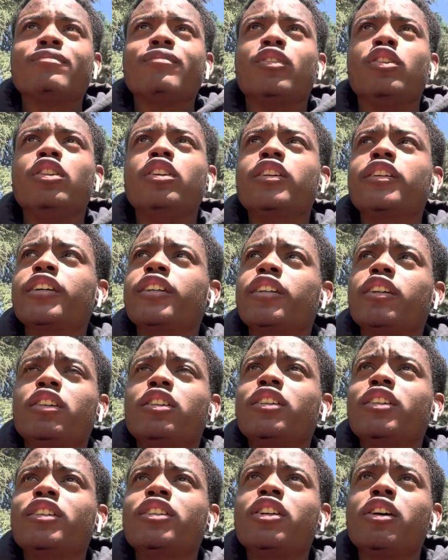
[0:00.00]
Look it
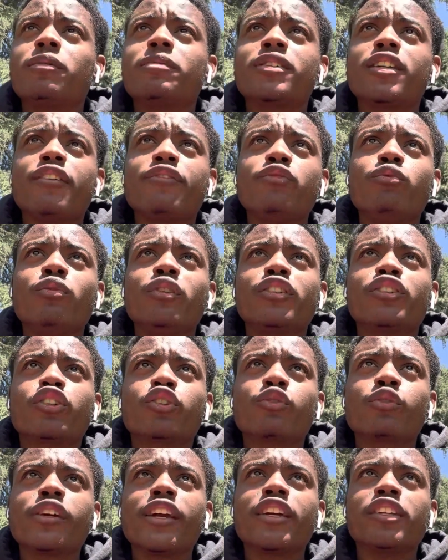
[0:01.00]
look it up. Say if you want to
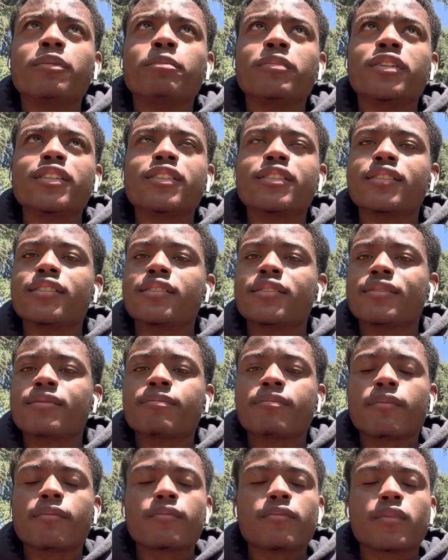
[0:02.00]
create a business.
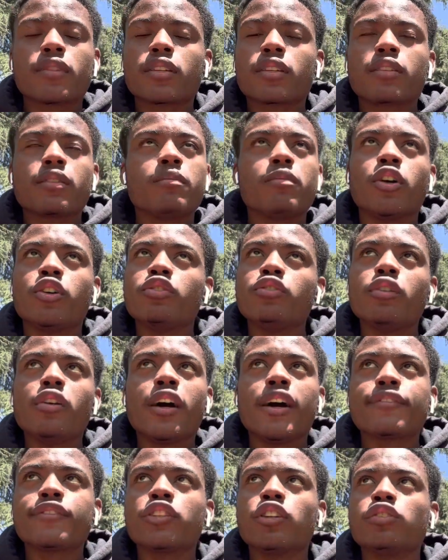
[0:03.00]
Bro, you don't
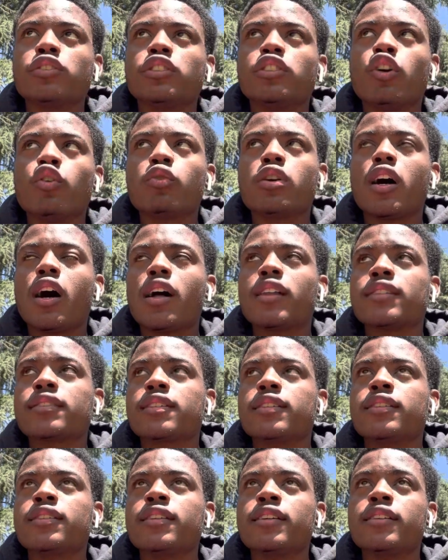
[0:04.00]
have to go to no college
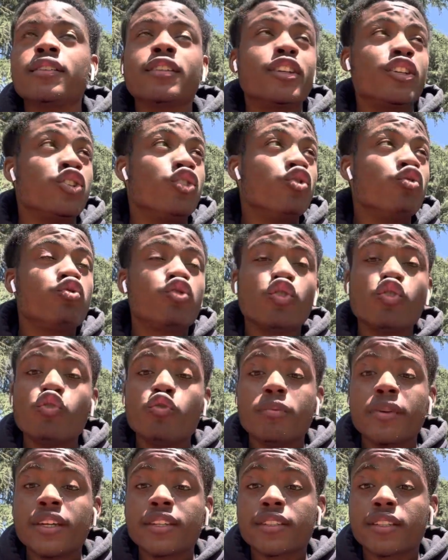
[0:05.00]
or nothing.
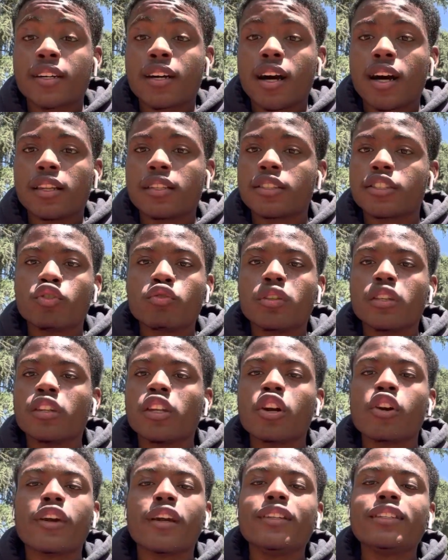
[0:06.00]
YouTube is a college. You can
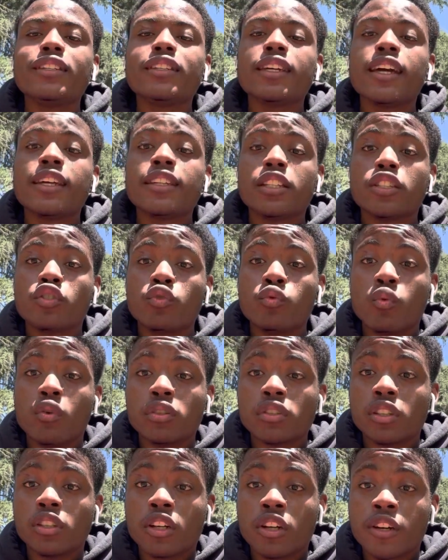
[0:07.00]
learn anything that you
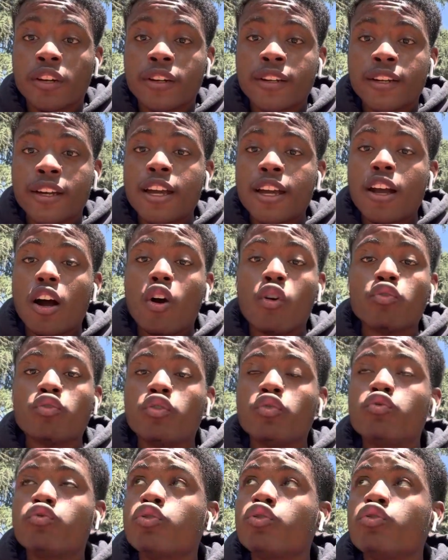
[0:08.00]
want to learn on
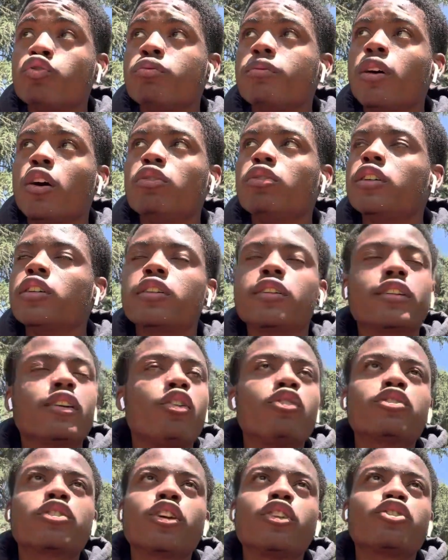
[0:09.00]
YouTube. Go look,
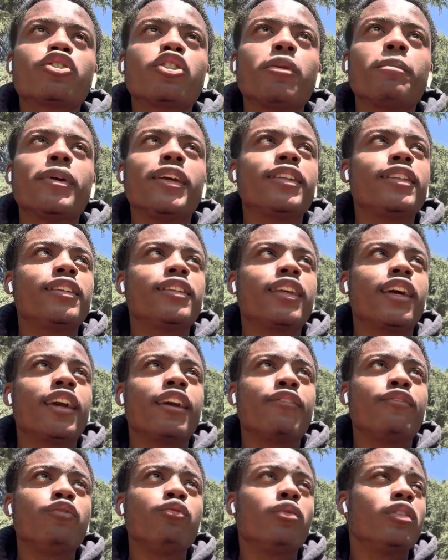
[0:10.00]
go search up anything.
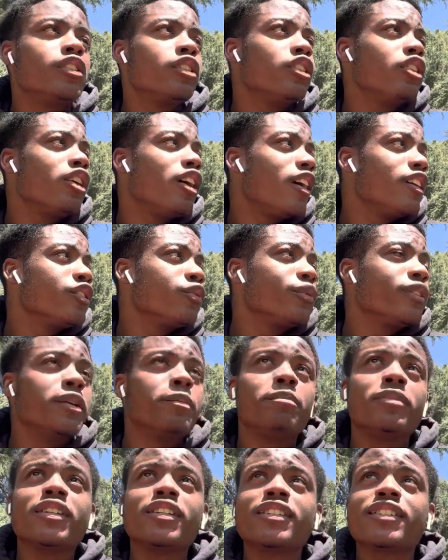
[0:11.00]
If you want to learn how to run a
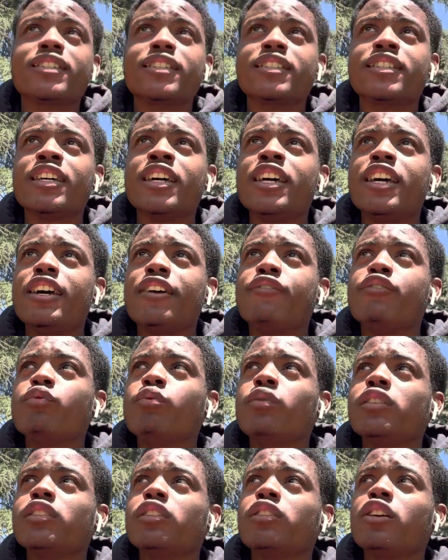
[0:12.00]
business, if you
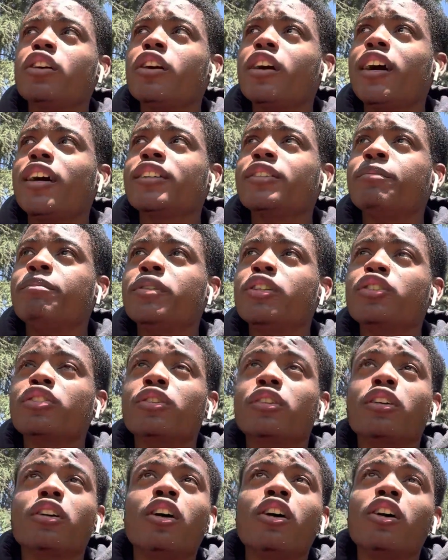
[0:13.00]
want to learn how to build
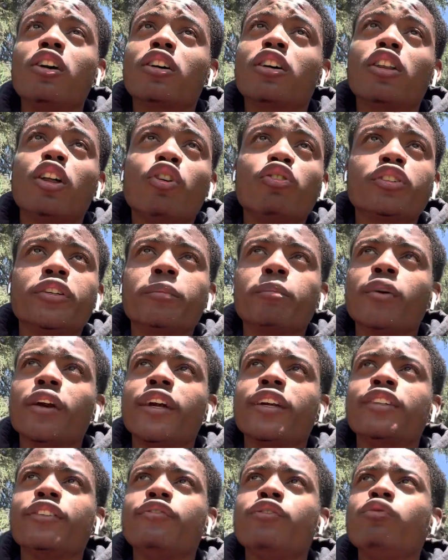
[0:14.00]
a, a clothing
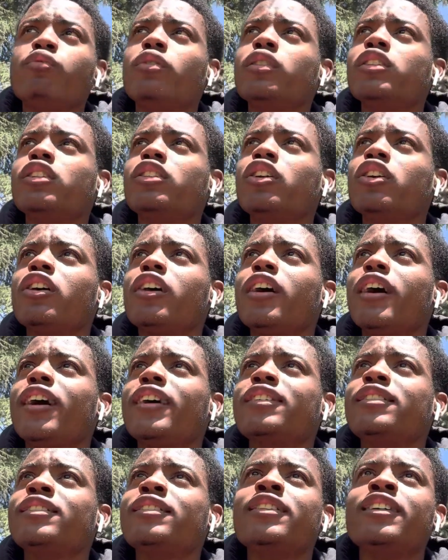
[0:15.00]
brand, if you want to learn how
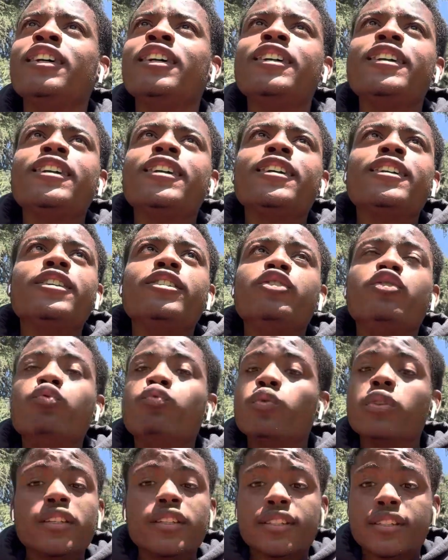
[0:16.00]
to do
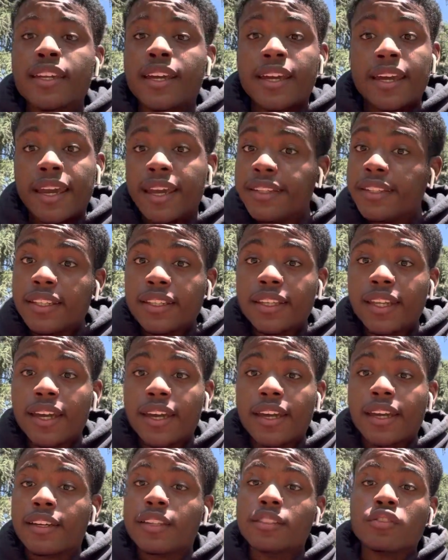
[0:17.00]
real estate,
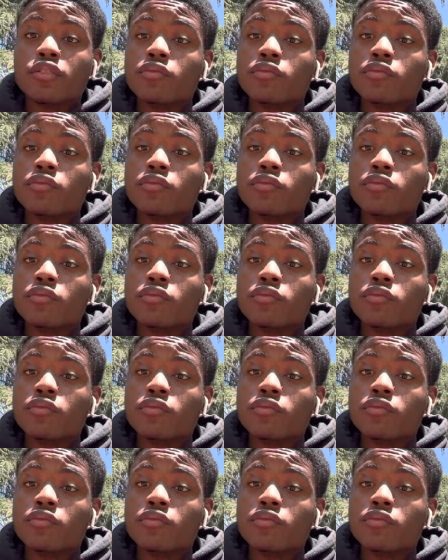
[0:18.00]
anything